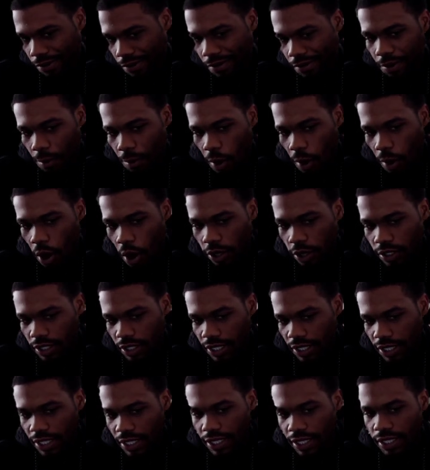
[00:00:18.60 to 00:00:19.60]
Parked
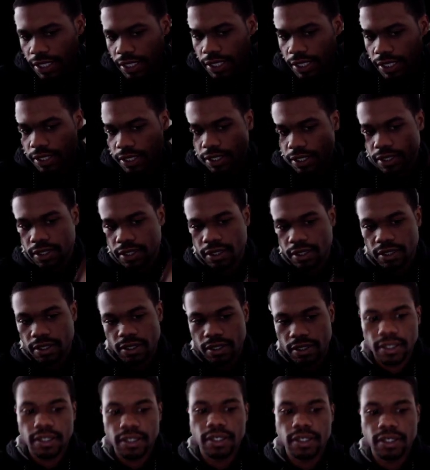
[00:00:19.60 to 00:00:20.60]
illegally,
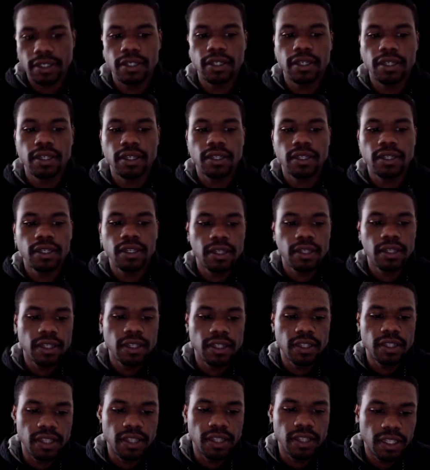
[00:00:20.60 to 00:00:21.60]

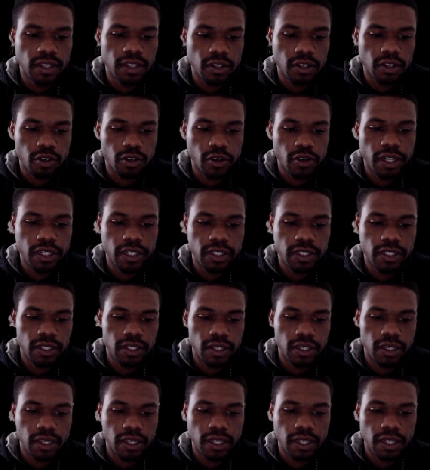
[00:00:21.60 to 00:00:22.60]
then the crazy
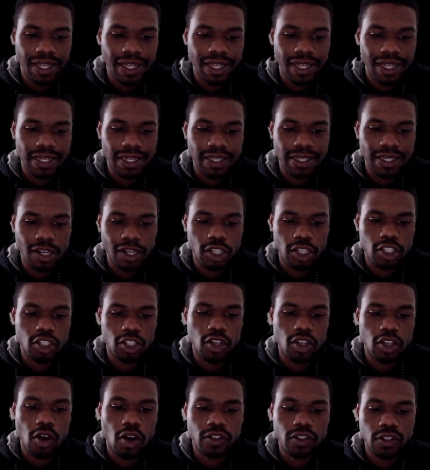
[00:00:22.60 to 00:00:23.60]
lady
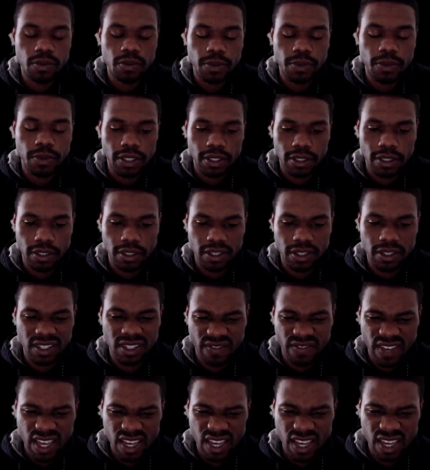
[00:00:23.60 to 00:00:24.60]
assaults me.
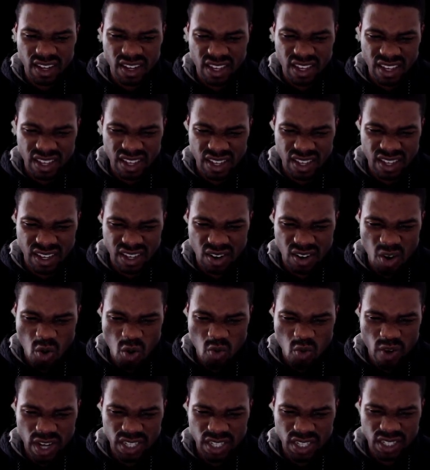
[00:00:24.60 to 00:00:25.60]
Savannah, no
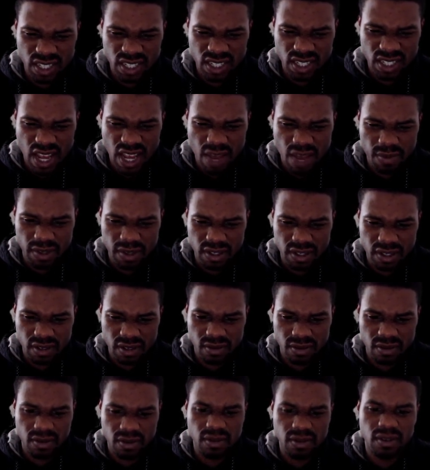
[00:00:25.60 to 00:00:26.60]
racist comments.
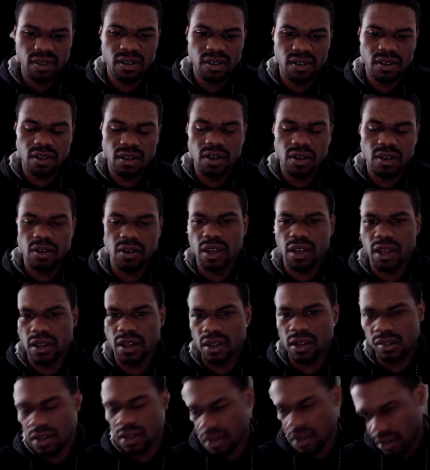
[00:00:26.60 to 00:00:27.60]
Okay,
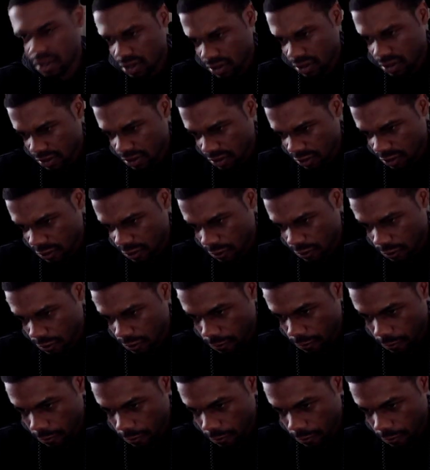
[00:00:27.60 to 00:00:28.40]
let's see.